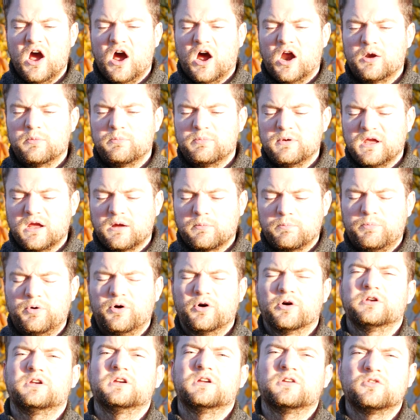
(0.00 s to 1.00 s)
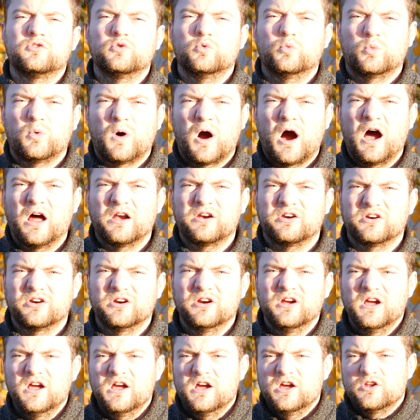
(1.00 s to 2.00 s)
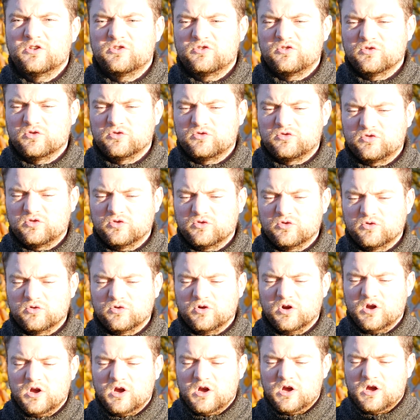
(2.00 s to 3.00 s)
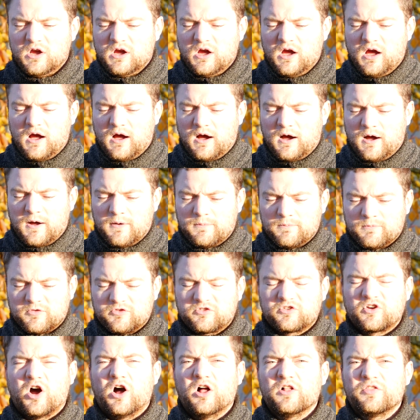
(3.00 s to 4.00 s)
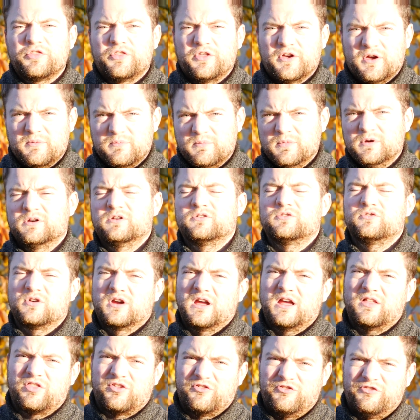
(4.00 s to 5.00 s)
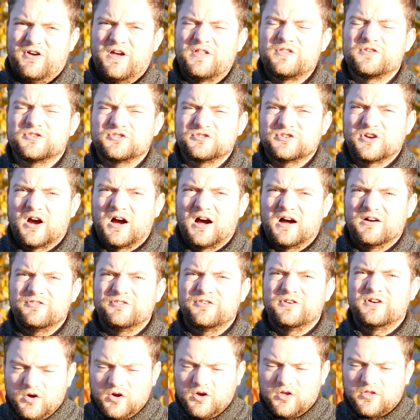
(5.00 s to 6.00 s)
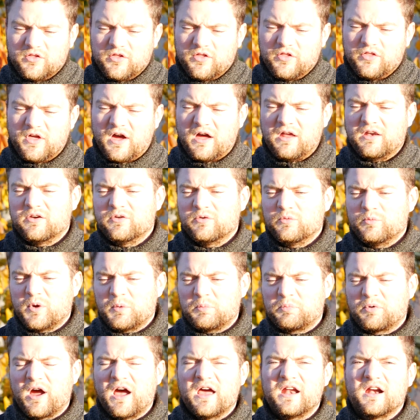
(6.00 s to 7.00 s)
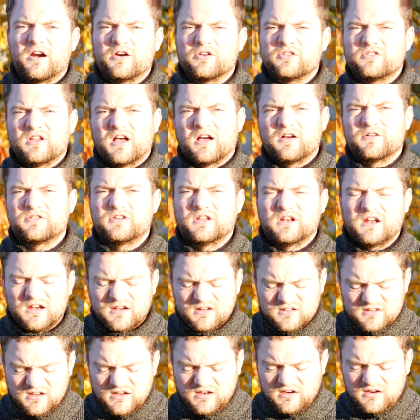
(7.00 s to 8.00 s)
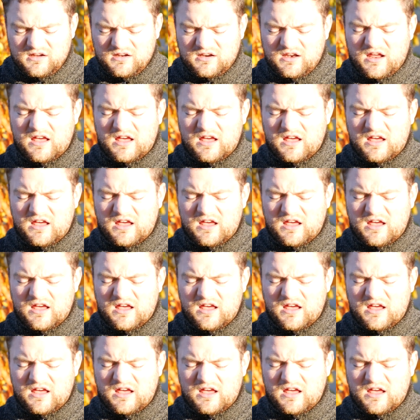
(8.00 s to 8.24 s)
are being put into water to to um, scald them to get the feathers off. Then we pride ourselves, and then it, it